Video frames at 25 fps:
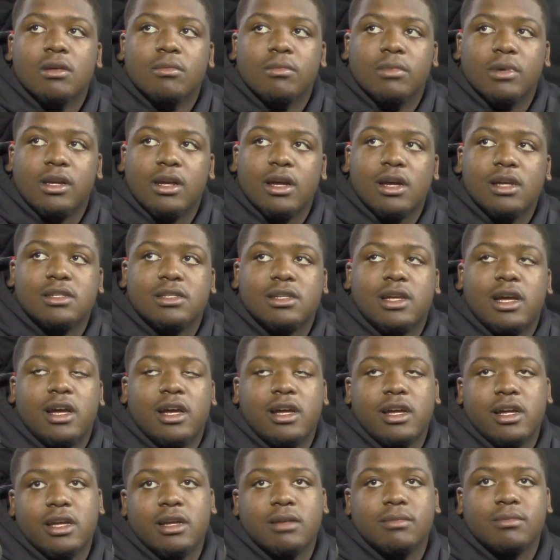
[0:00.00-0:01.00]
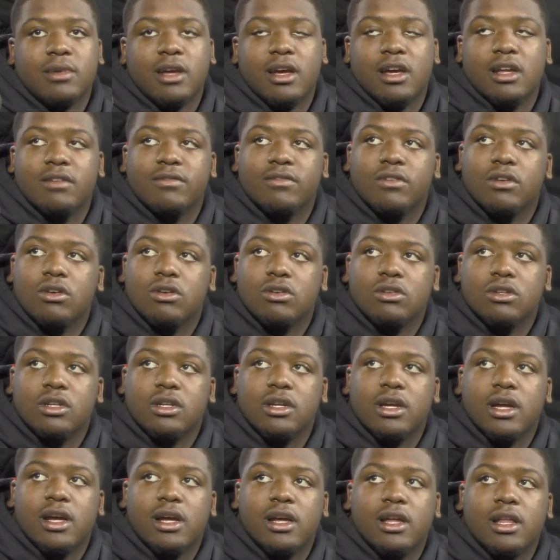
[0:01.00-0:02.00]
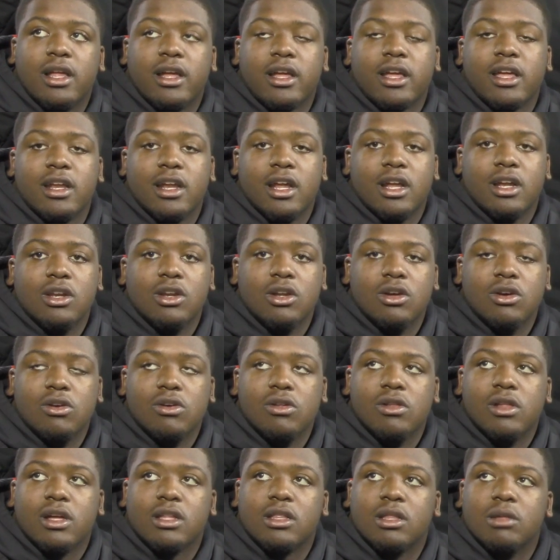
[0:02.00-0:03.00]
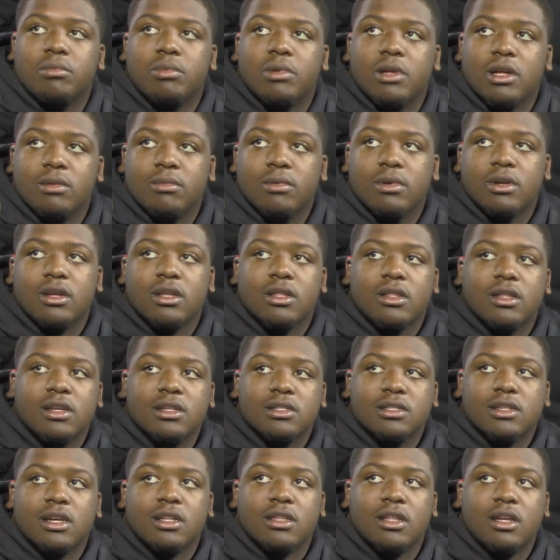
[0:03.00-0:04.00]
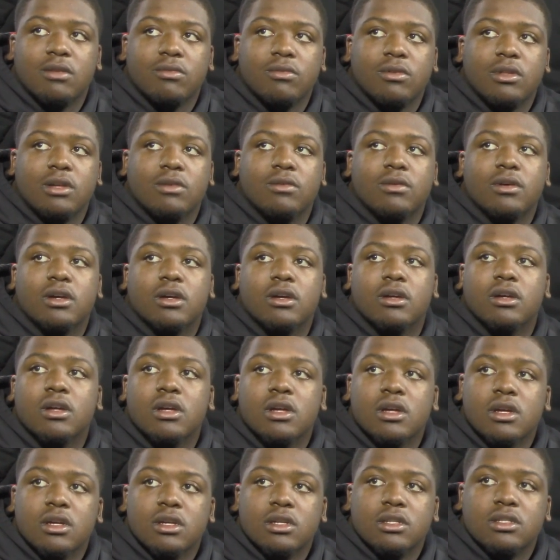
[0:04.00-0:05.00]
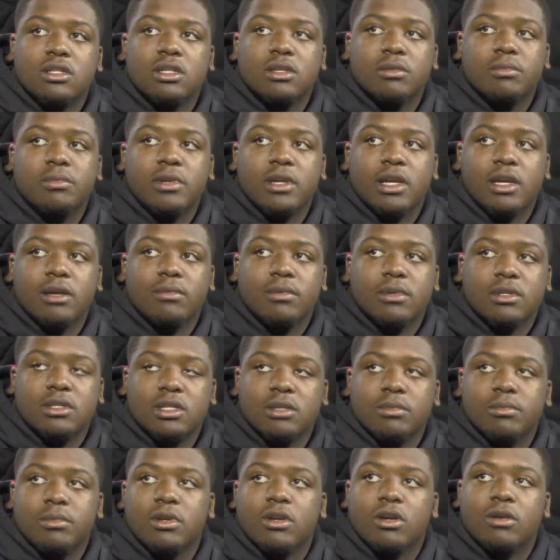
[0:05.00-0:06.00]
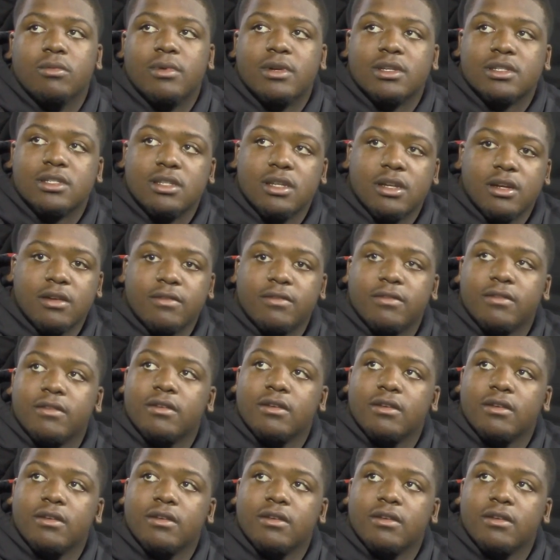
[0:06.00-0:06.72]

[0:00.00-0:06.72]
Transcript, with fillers: because I am kind of an older guy, like and I know like the playbook and things like that really well to be able to be on my stuff.